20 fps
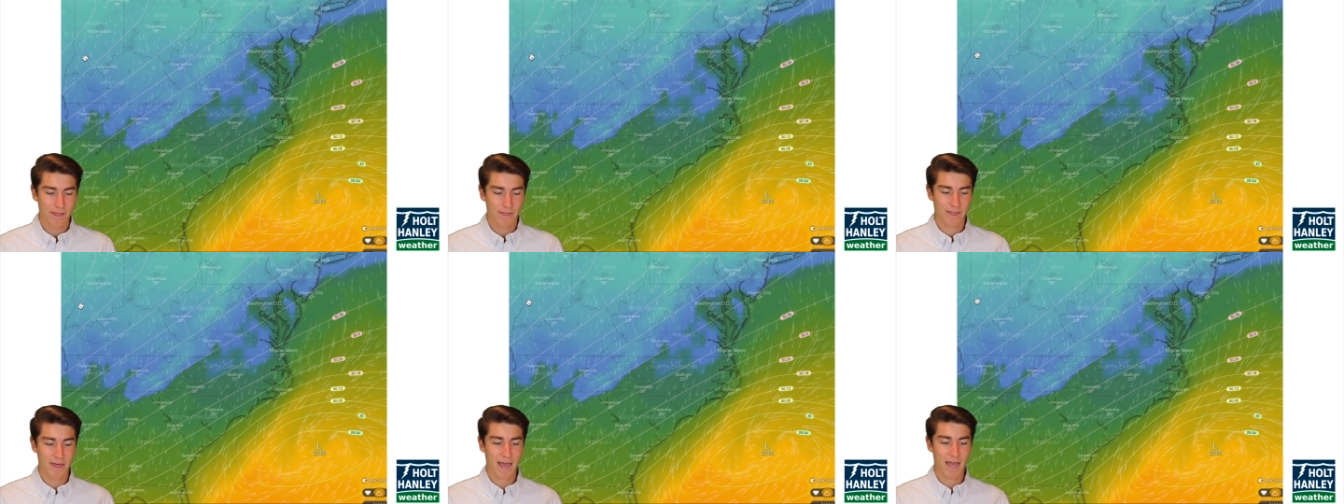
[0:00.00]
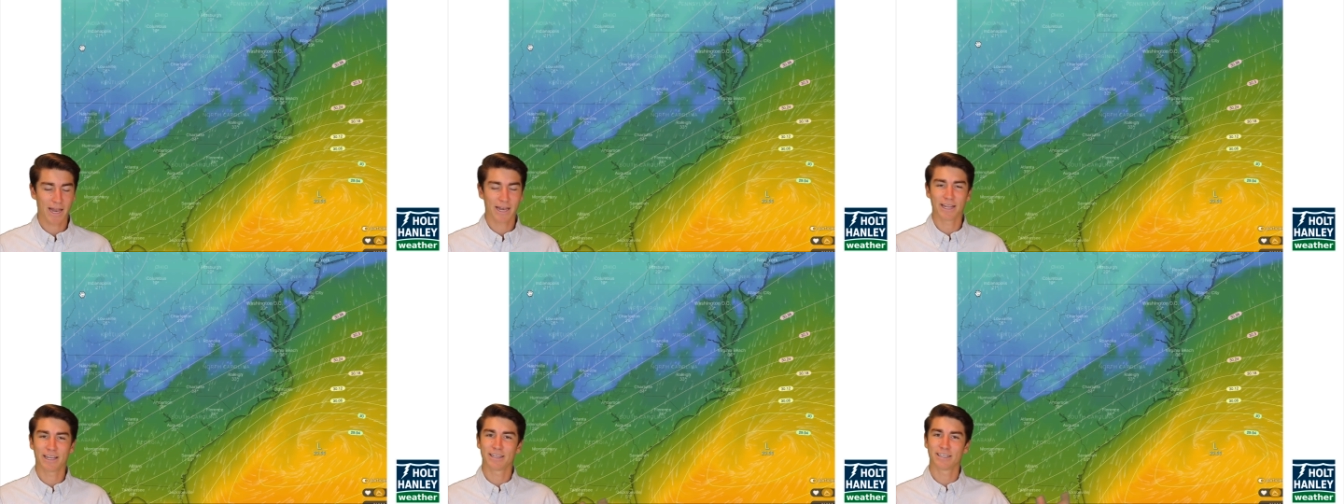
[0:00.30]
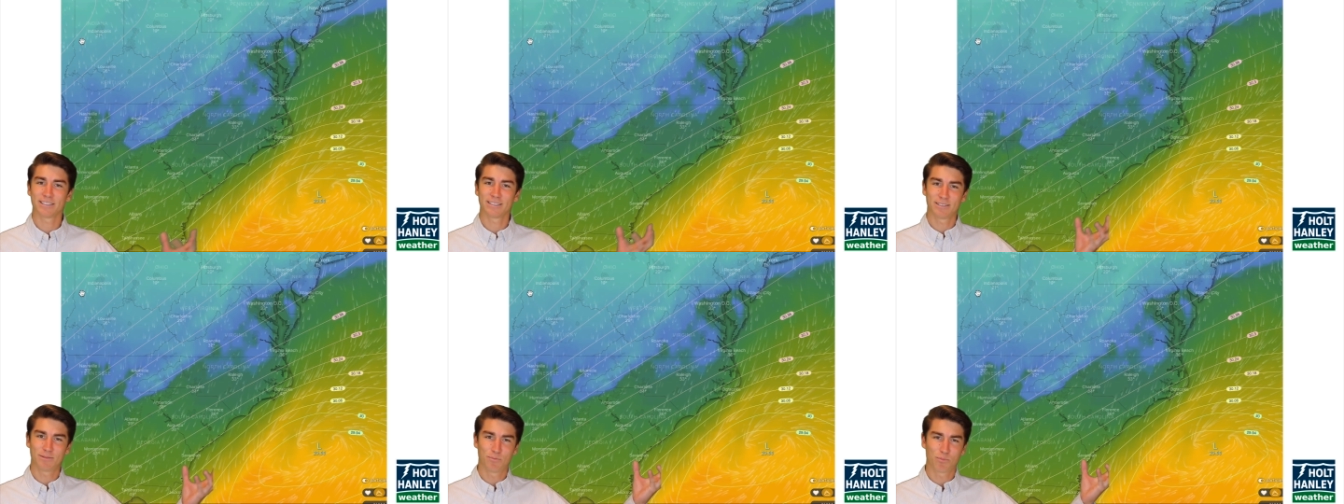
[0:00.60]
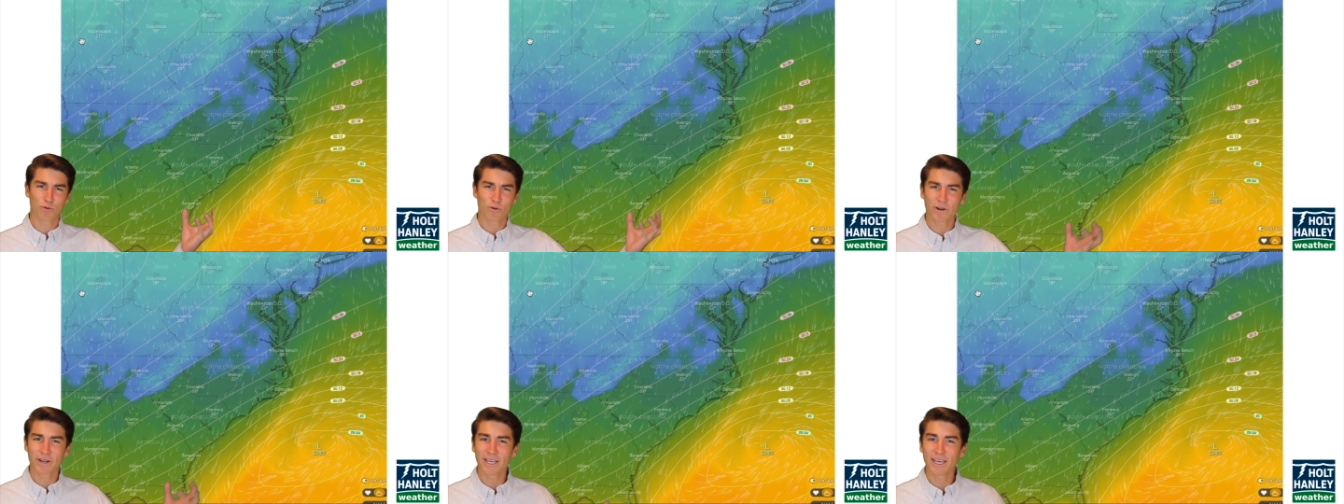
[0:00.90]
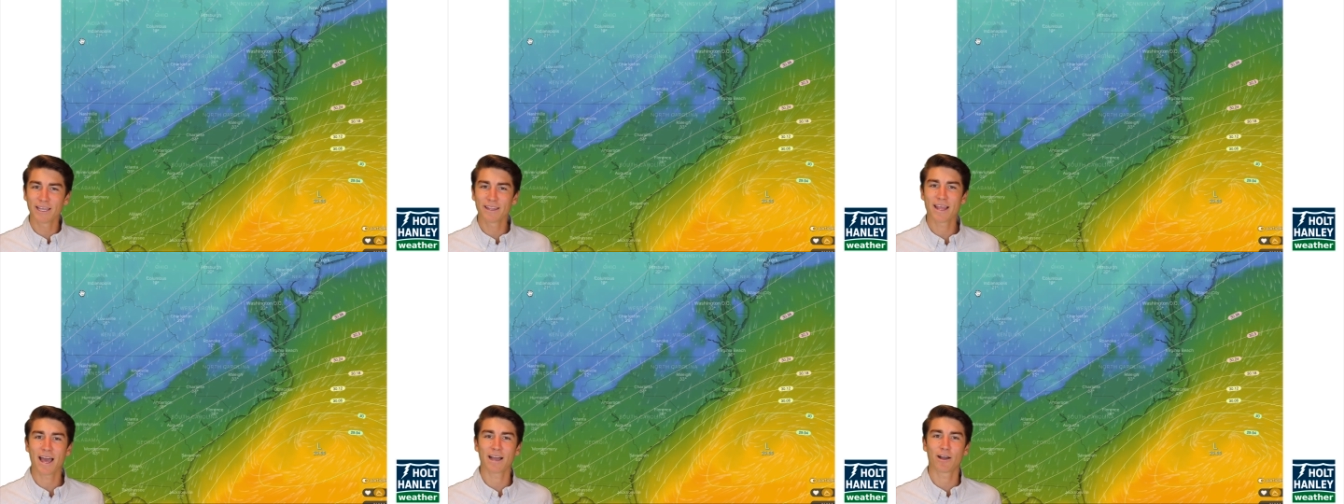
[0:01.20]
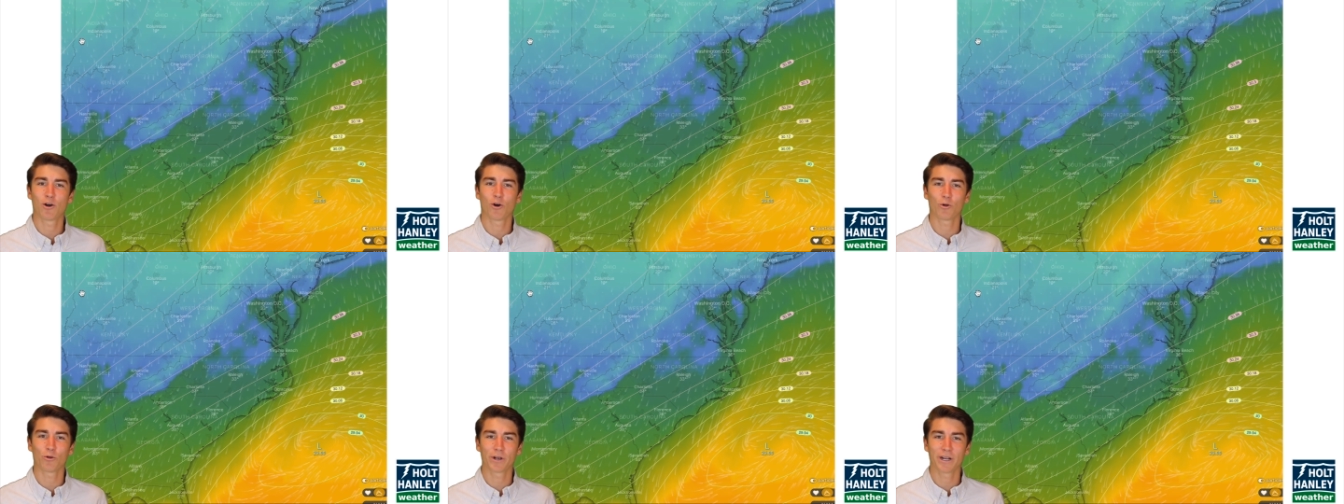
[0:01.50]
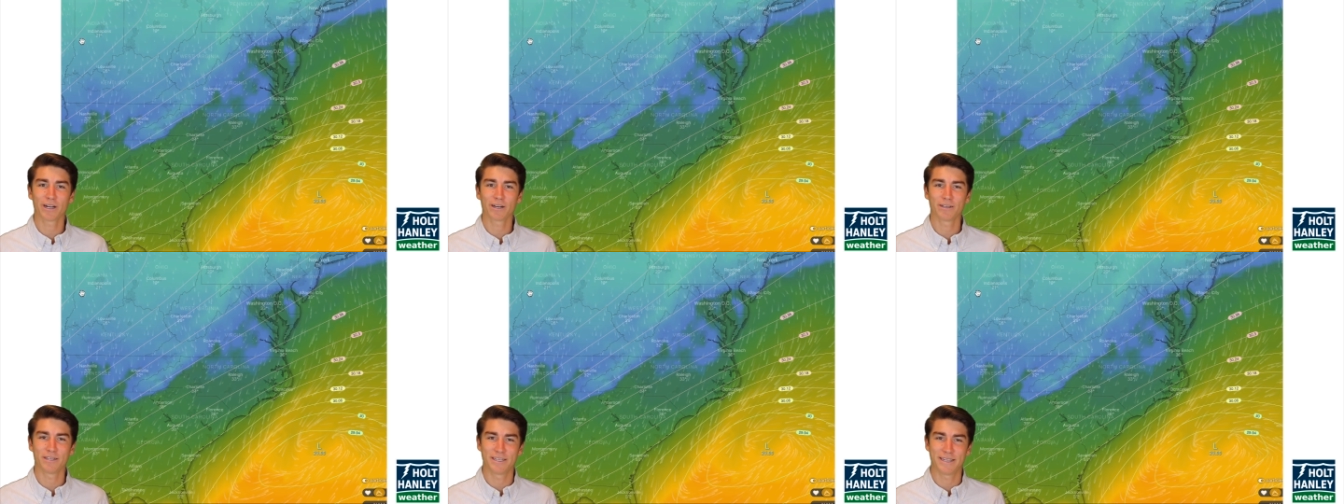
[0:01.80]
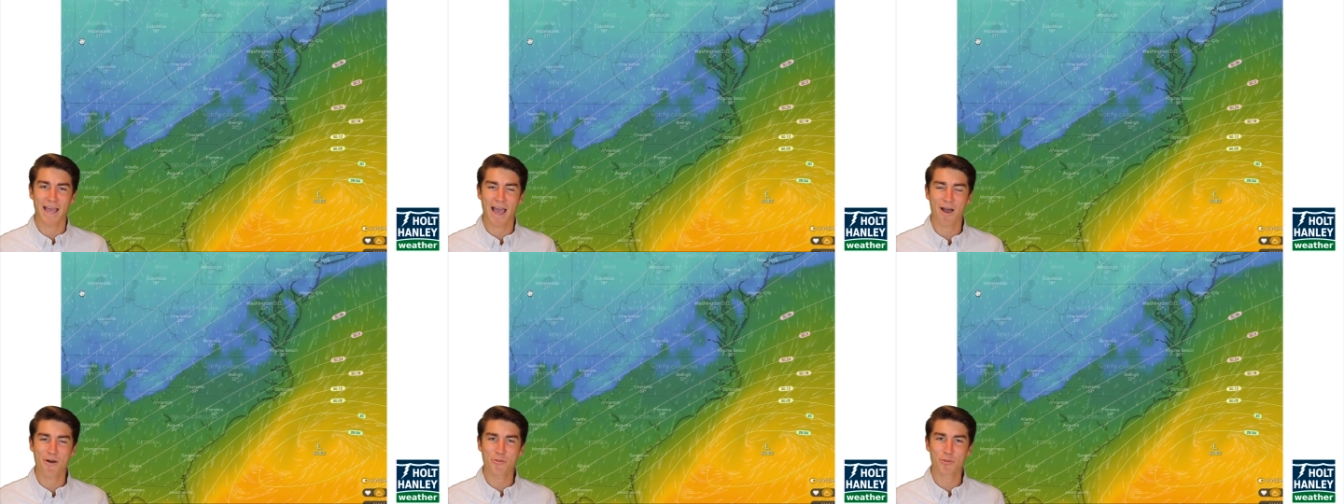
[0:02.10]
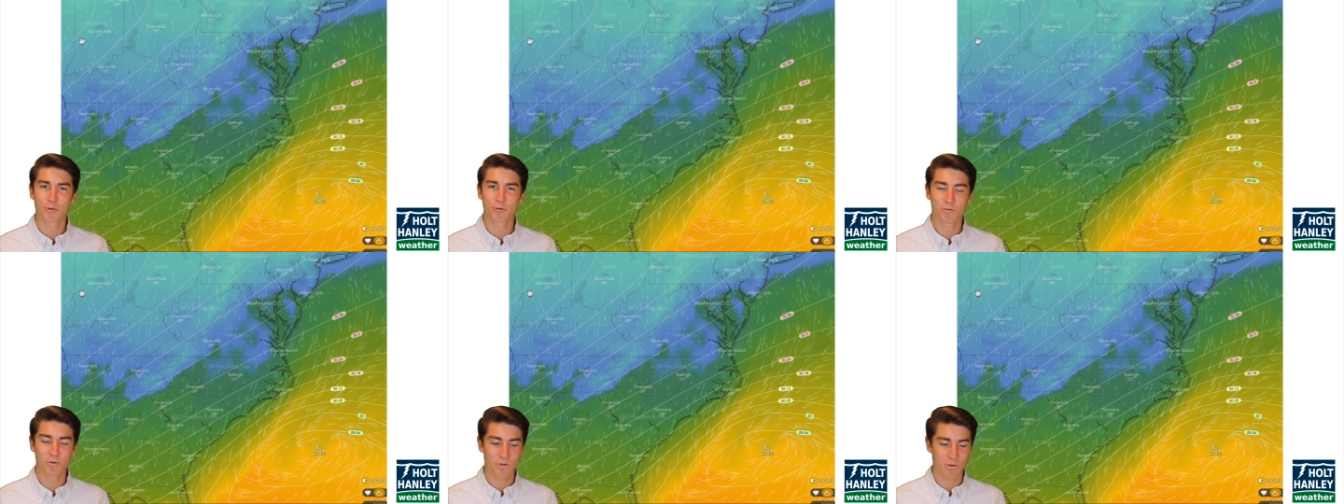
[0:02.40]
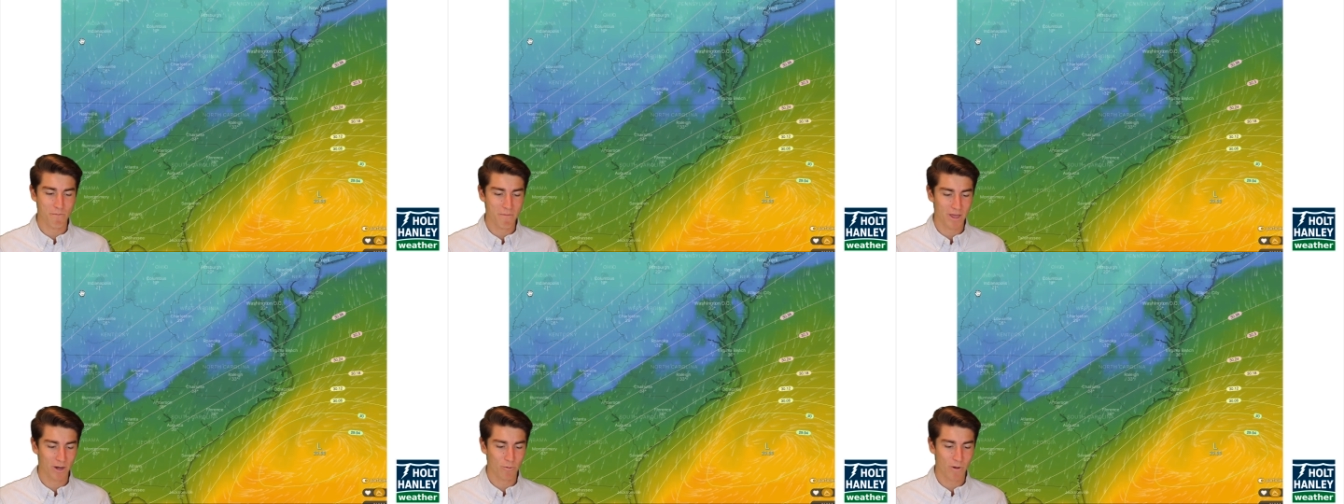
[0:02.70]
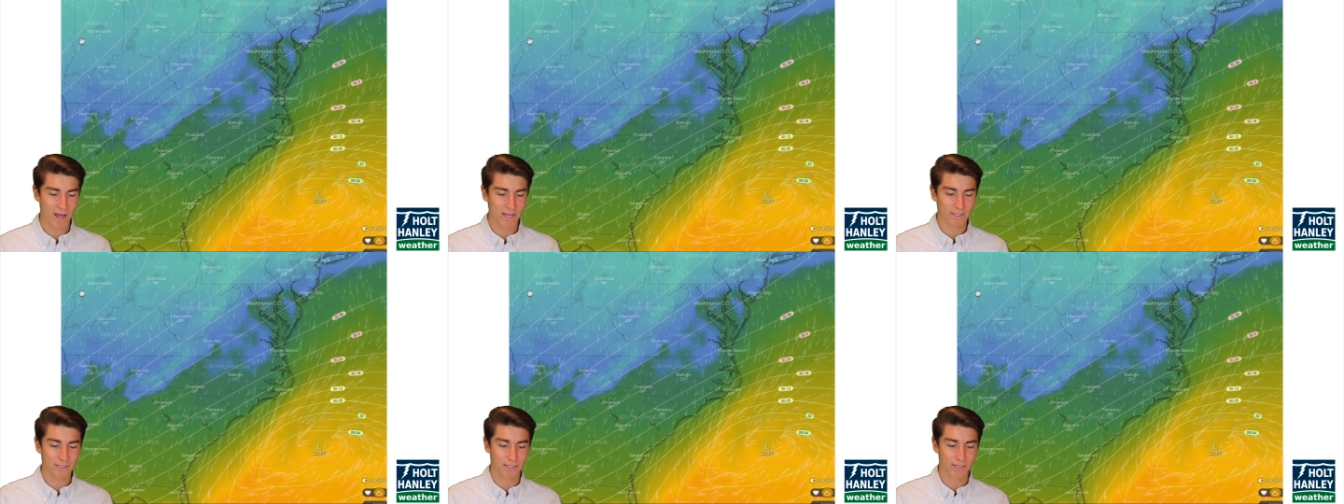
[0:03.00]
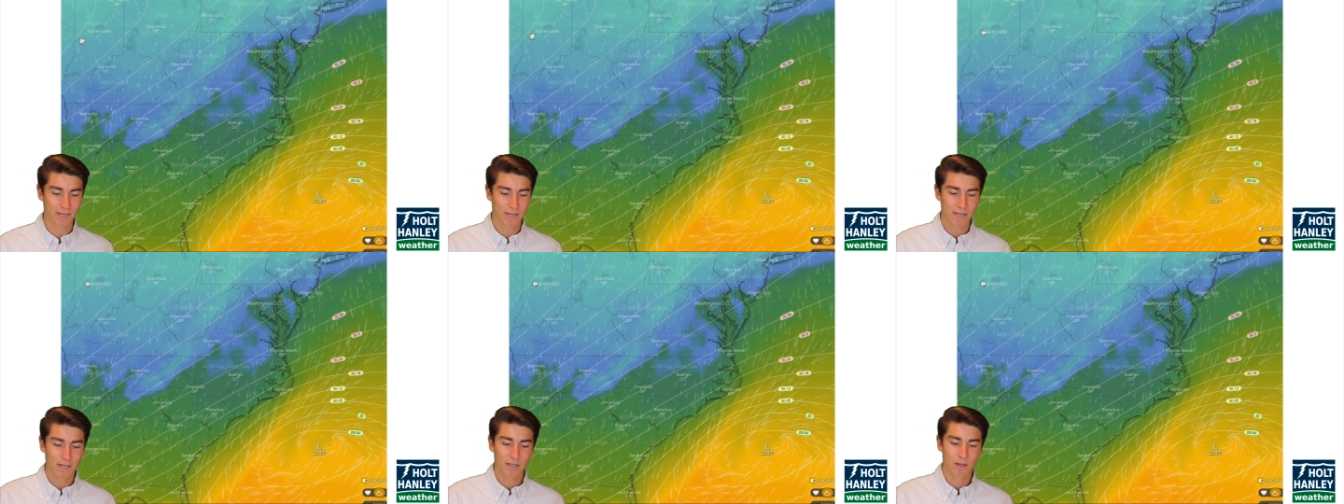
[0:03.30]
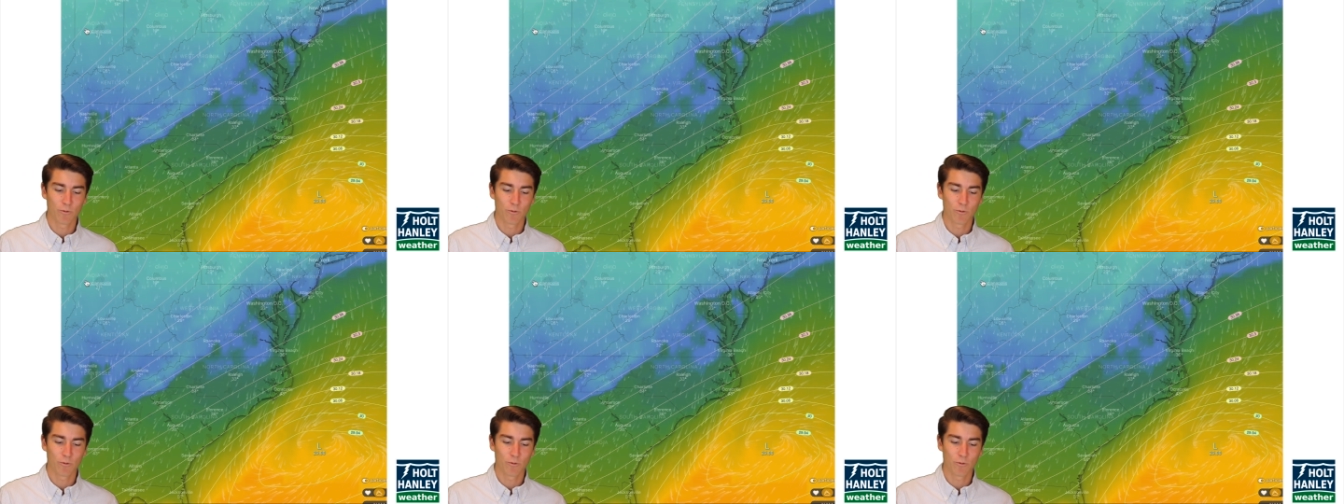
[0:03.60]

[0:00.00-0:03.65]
that is bringing that cold air down through the Midwest.